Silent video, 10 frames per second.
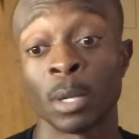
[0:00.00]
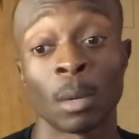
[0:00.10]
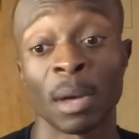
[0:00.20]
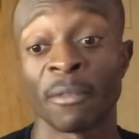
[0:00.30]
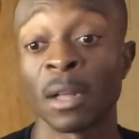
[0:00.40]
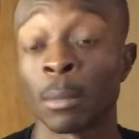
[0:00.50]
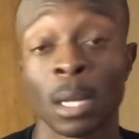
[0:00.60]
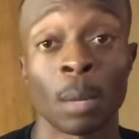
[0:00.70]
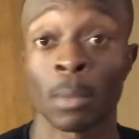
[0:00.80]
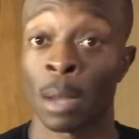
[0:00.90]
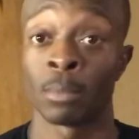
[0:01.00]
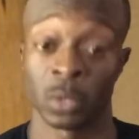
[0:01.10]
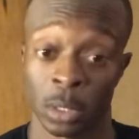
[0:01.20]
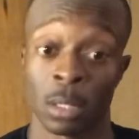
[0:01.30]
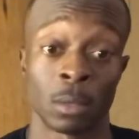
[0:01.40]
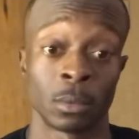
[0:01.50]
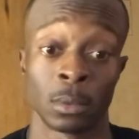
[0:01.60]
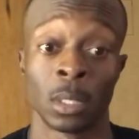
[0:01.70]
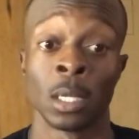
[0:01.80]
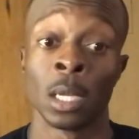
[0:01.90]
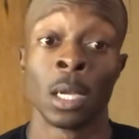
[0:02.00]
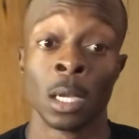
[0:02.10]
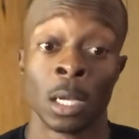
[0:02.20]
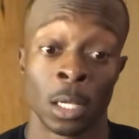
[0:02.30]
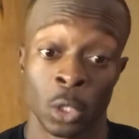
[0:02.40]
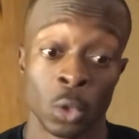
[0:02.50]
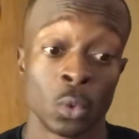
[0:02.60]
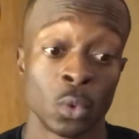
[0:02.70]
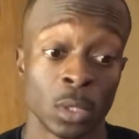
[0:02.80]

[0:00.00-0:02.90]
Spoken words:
or my family, I'm just gonna use